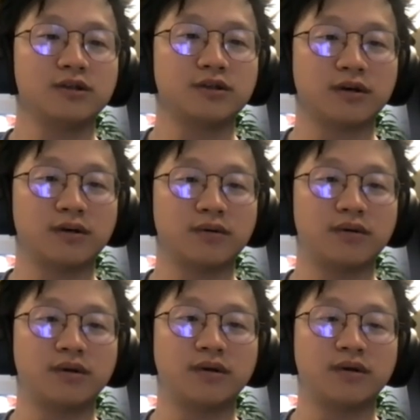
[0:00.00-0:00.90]
So
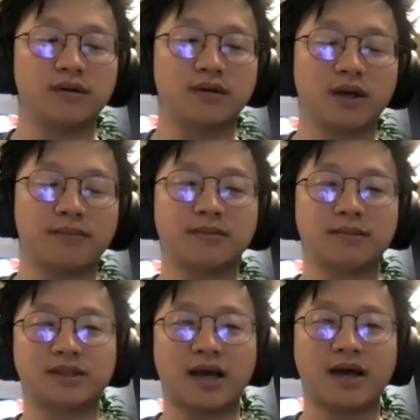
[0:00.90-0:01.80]
the
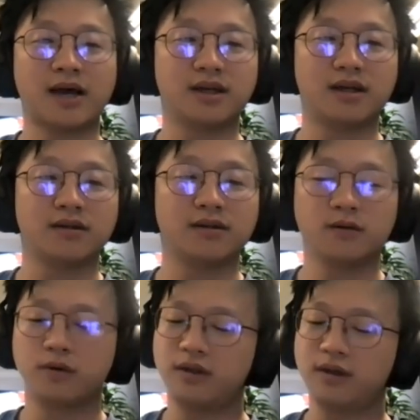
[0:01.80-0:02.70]
epistemic status
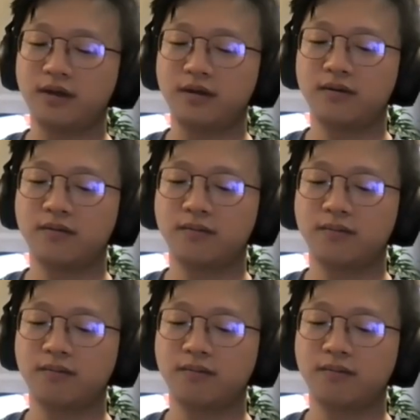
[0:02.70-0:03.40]
then, or the